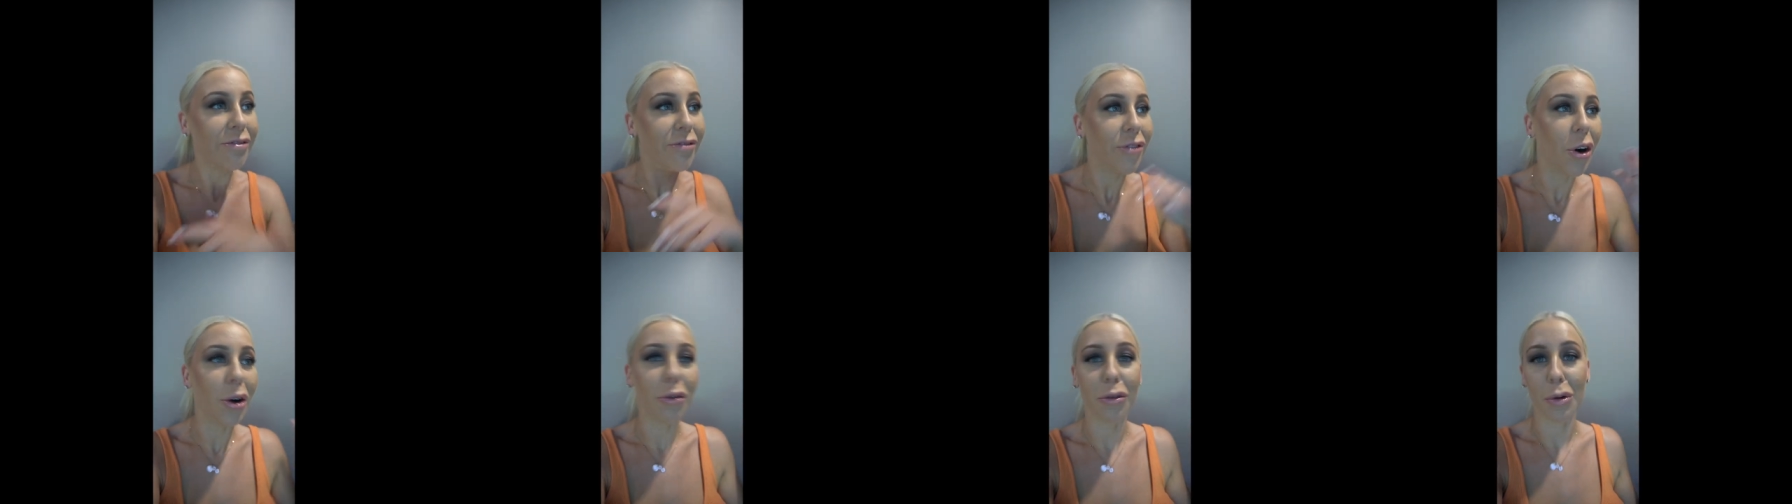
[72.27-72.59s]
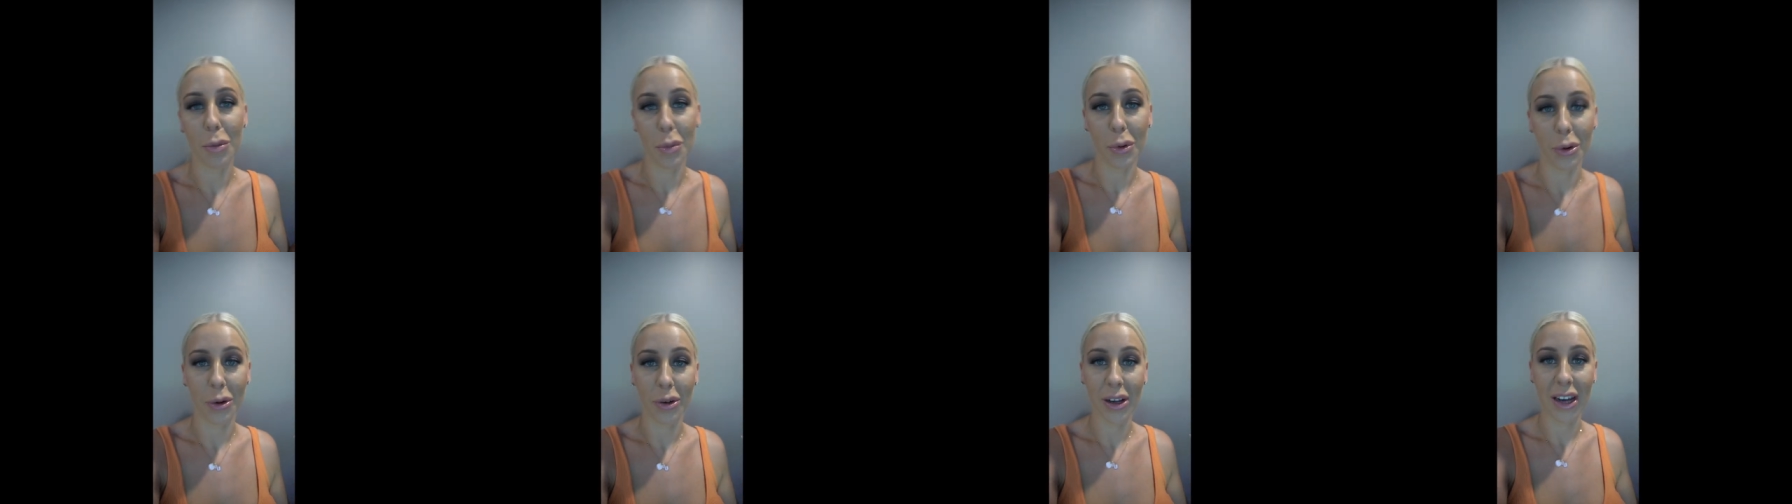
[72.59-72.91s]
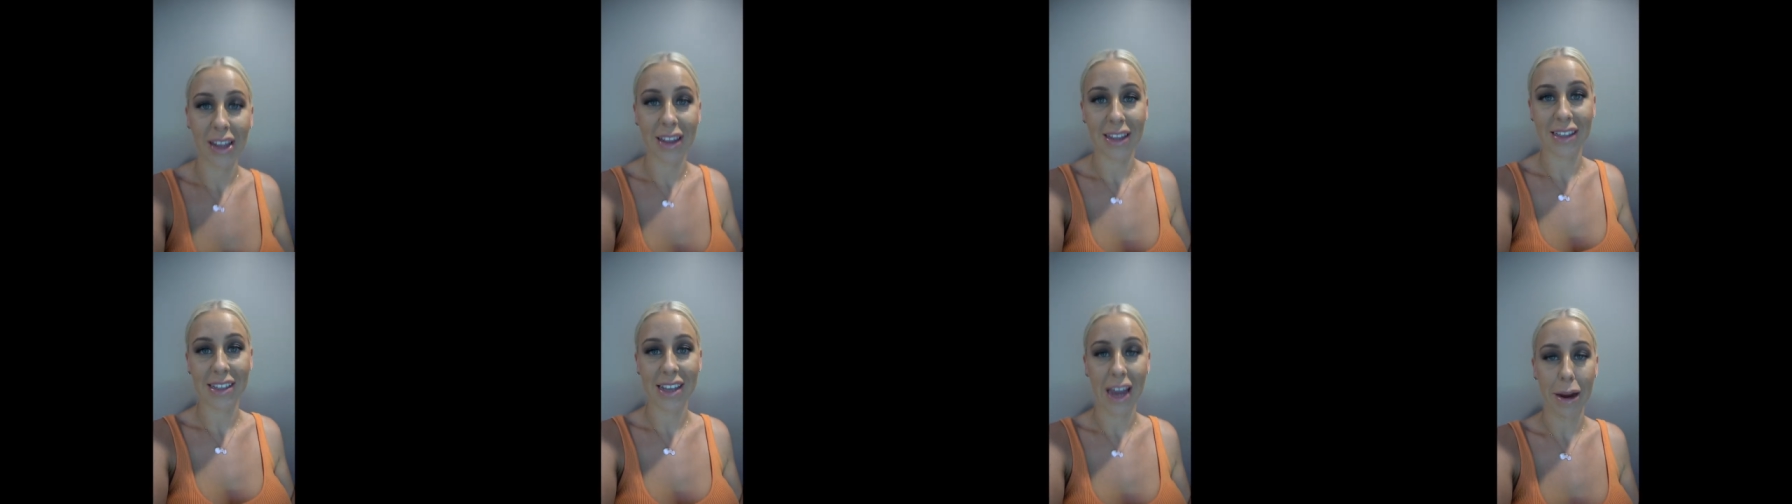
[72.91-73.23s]
vulnerable
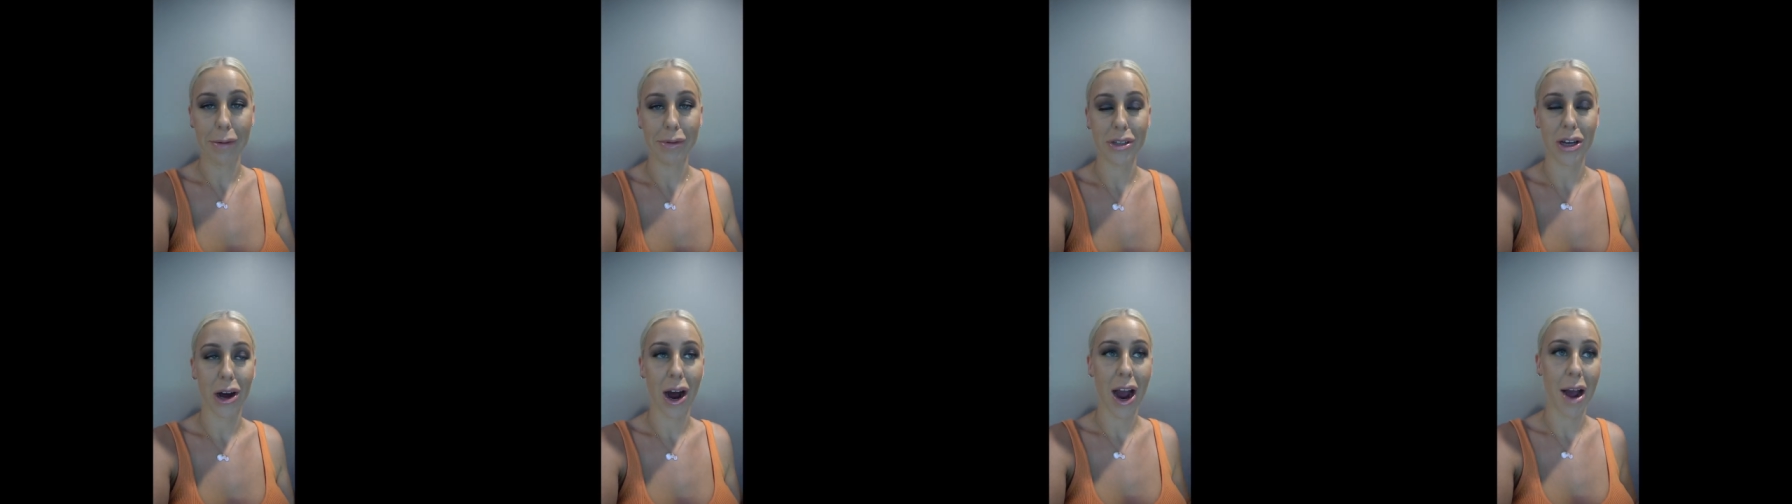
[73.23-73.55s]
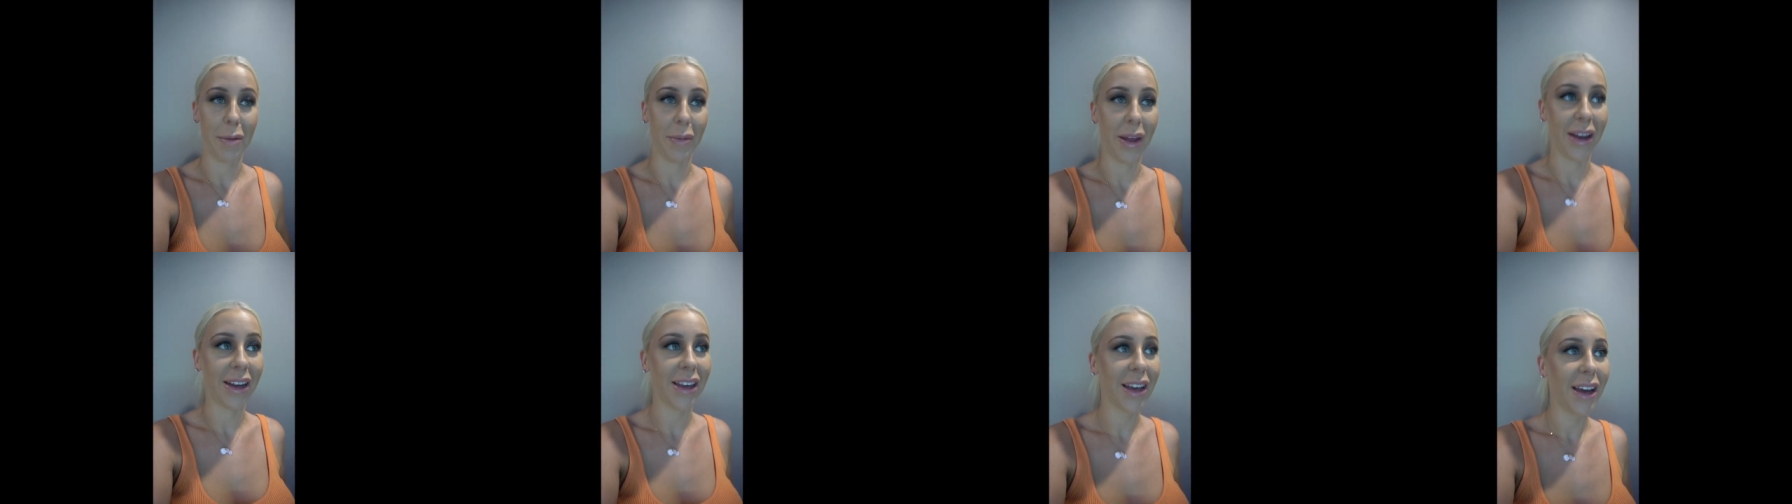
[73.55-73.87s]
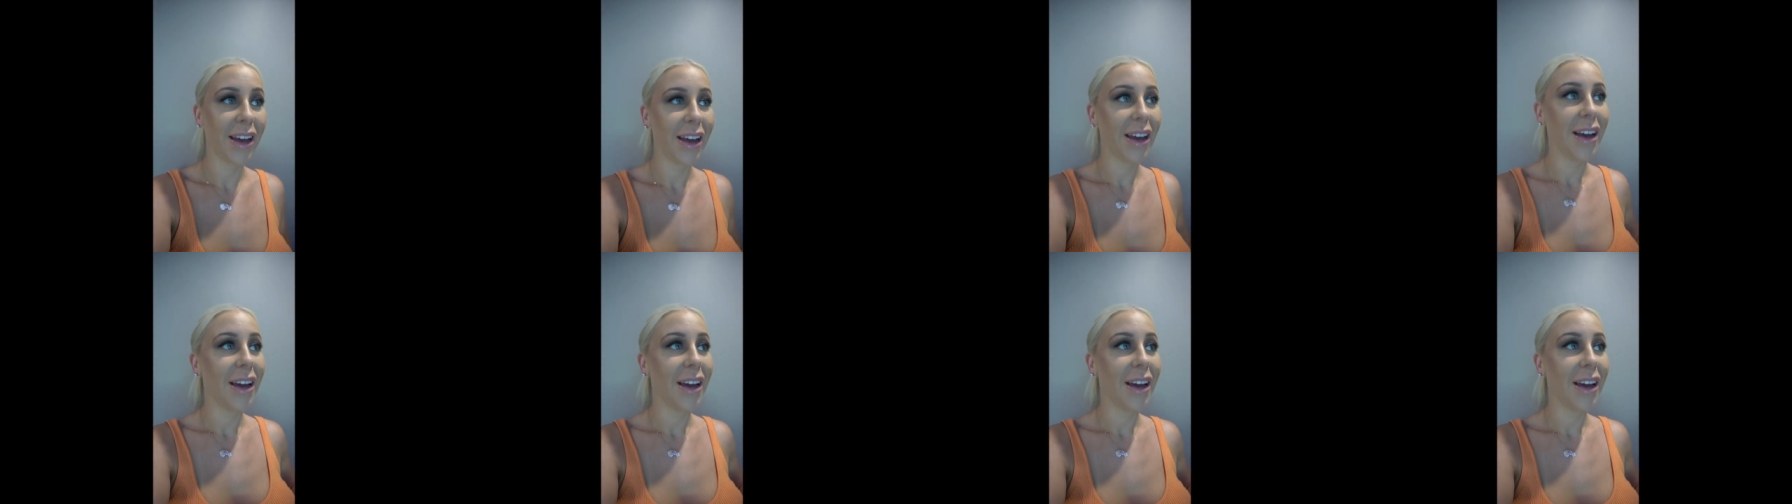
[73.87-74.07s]
at the same time like